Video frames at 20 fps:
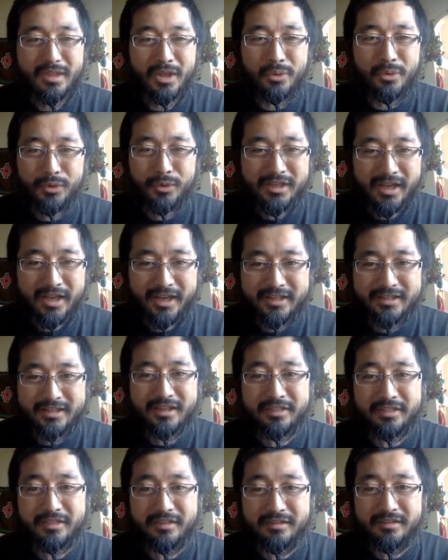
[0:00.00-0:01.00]
we like
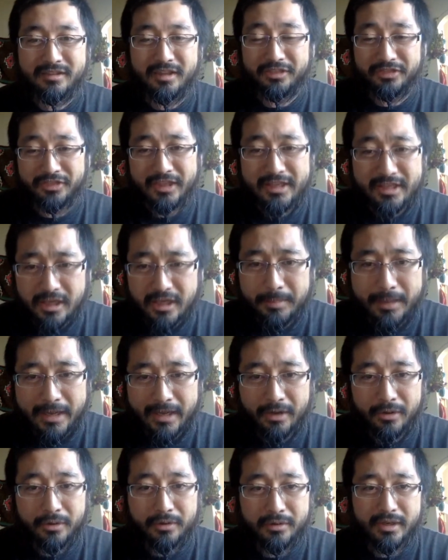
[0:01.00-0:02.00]
to think
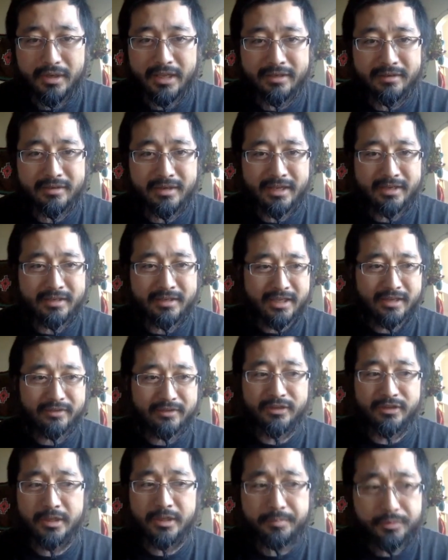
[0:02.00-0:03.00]
about and
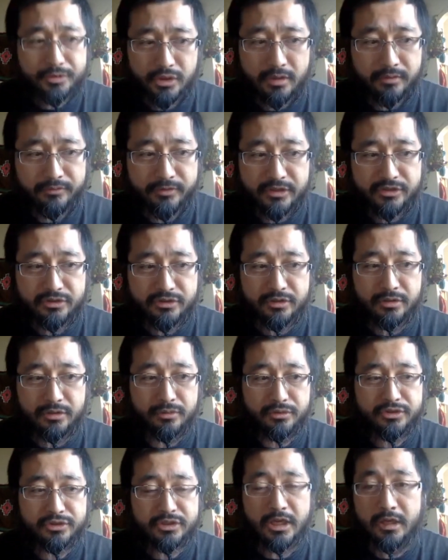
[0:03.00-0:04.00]
give lip service
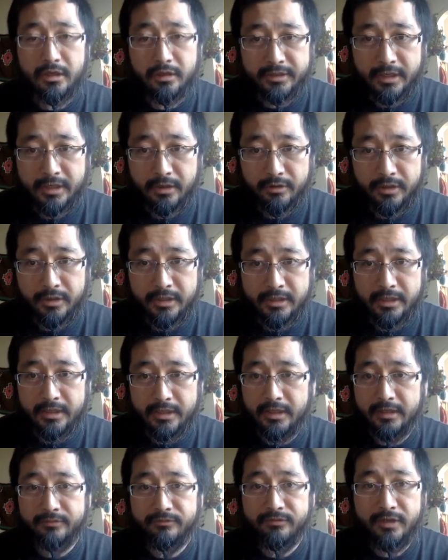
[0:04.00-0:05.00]
to solidarity
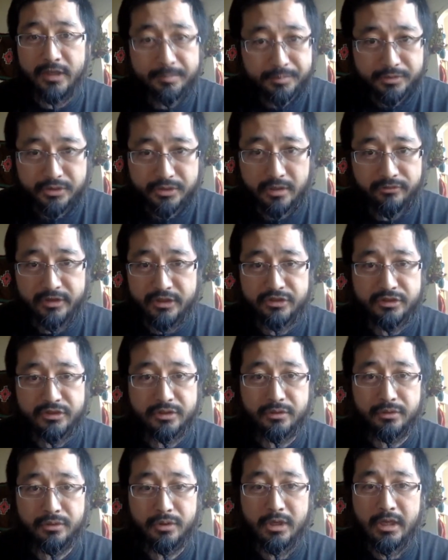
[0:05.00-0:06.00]
and give lip service
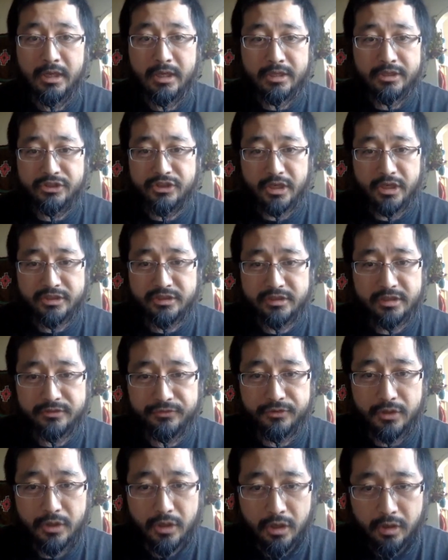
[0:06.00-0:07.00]
to justice
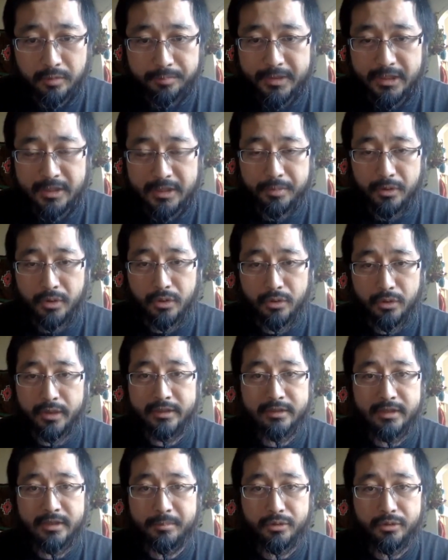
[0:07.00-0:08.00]
for all people
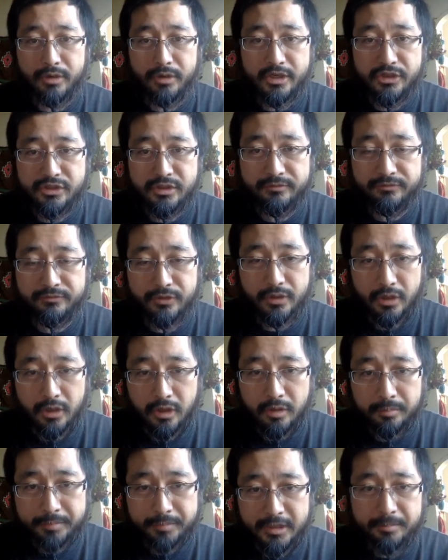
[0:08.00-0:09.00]
and liberation for
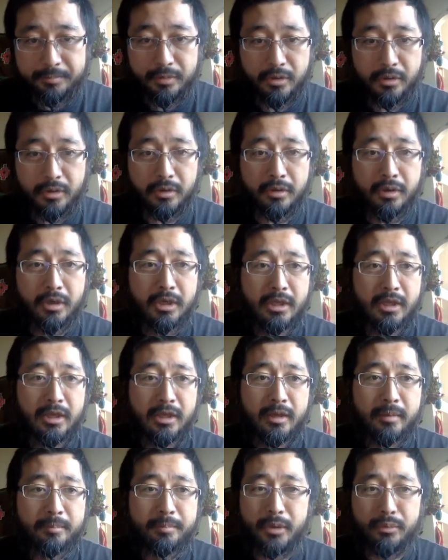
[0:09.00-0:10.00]
all people.
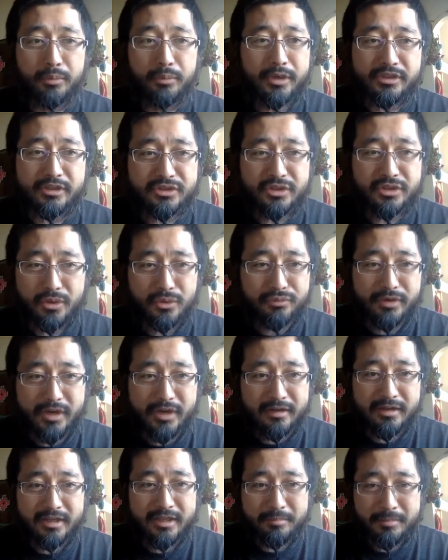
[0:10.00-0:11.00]
But we so
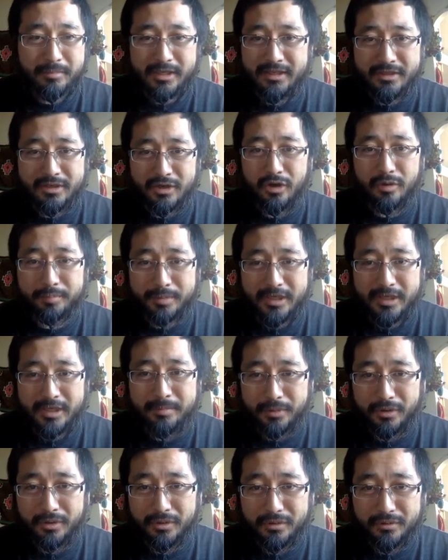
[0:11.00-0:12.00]
rarely mean all
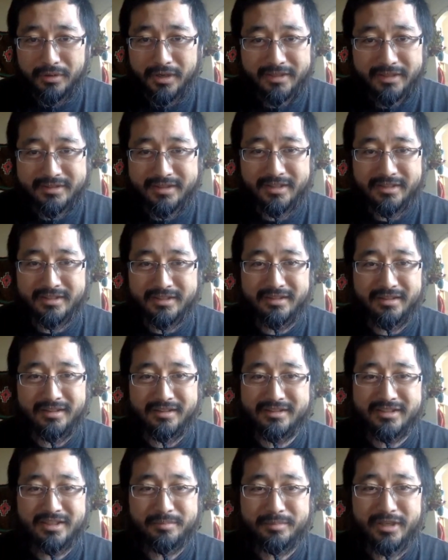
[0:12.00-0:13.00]
people, right? That
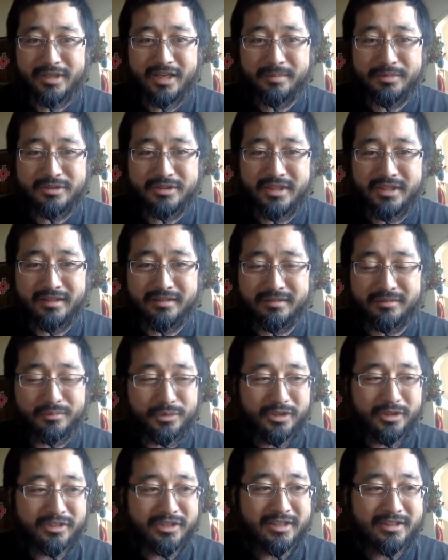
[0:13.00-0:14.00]
sometimes that
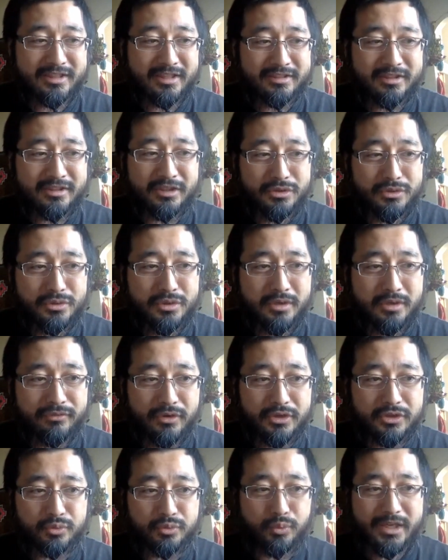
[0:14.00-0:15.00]
we think that the
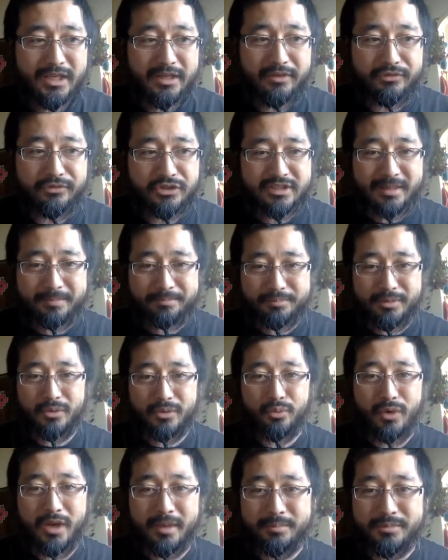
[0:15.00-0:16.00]
universe weaves
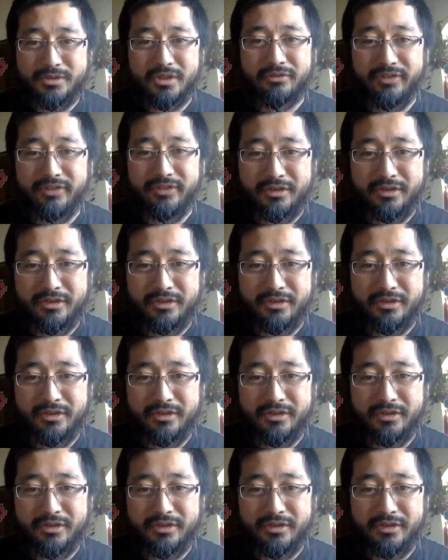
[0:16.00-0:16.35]
separate webs of